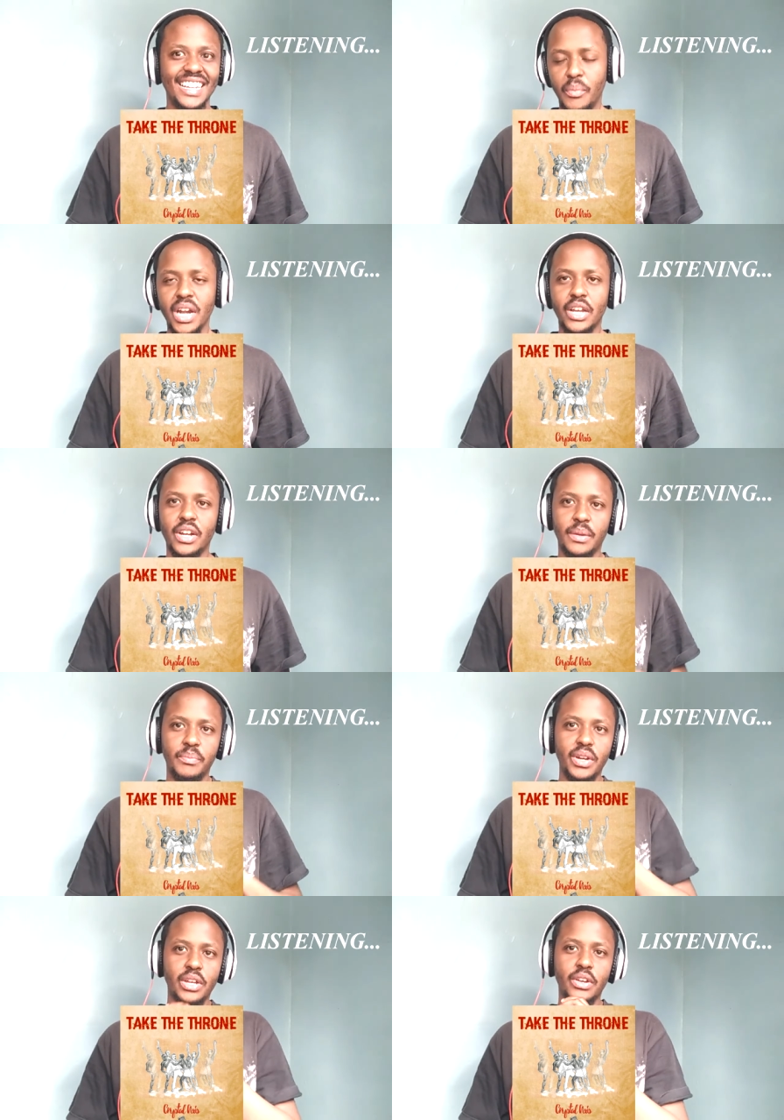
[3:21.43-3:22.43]
Pretty
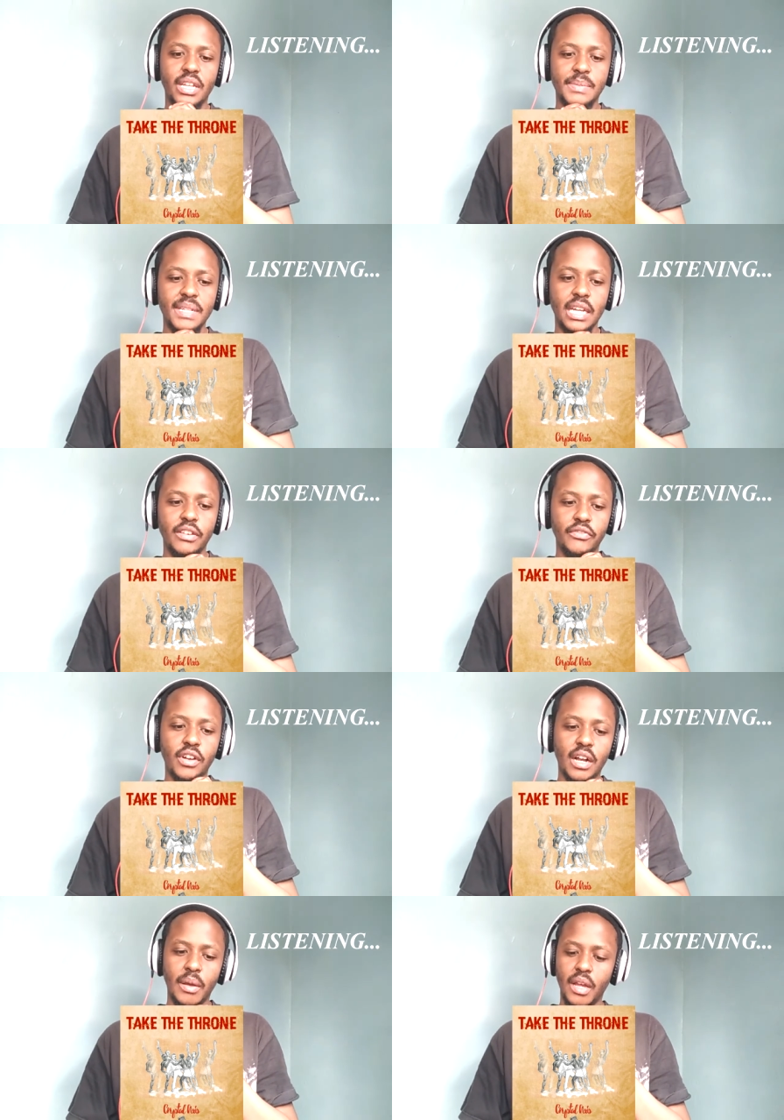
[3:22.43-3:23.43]
good, pretty good, especially
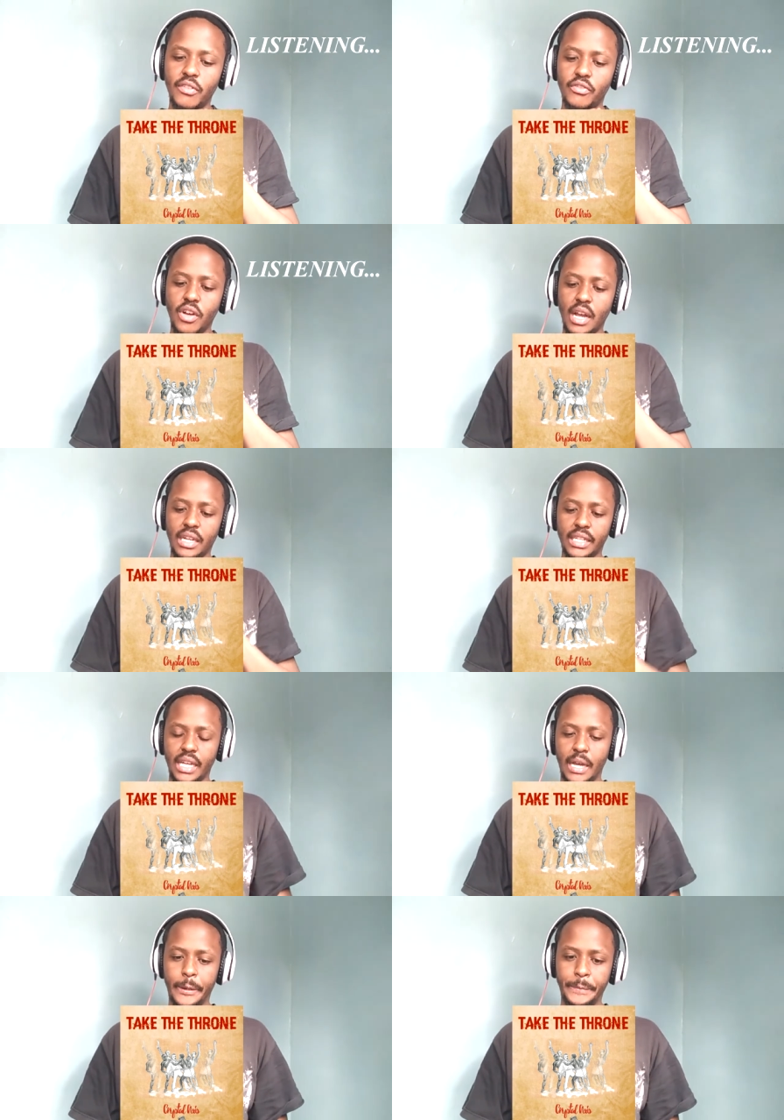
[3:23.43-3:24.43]
vocal, uh, vocally.
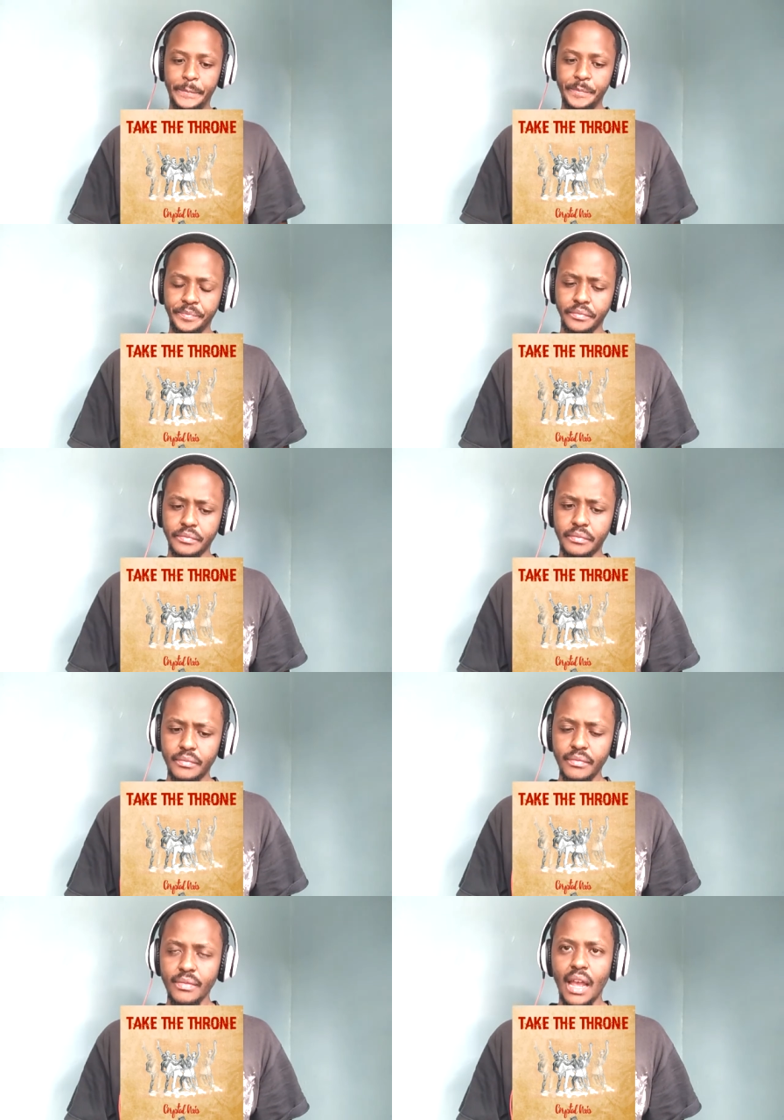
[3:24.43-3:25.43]
Um,
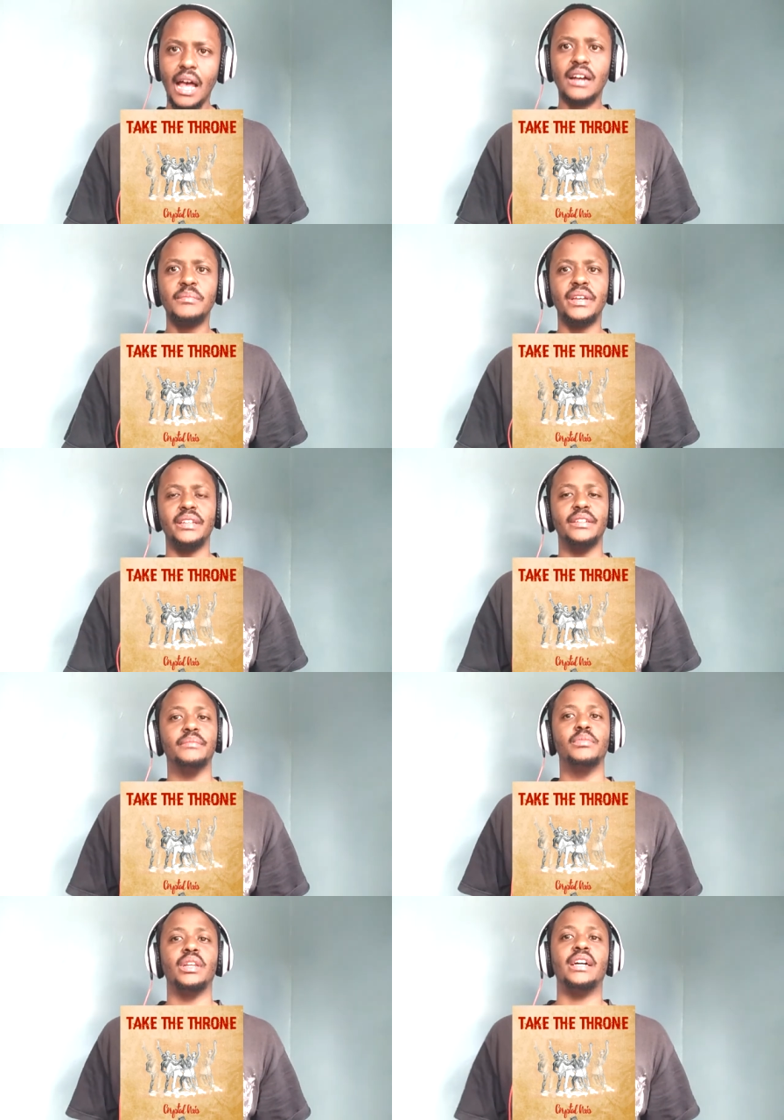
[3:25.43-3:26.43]
Ahmed
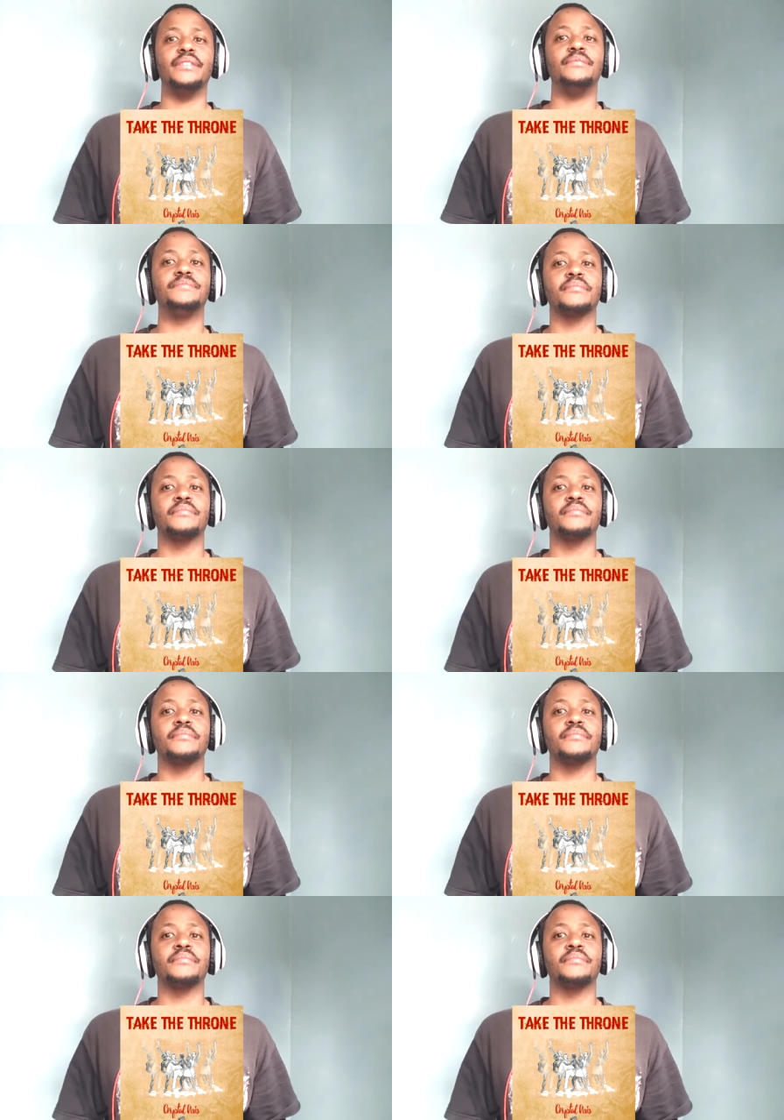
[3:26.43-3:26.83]
Bulan.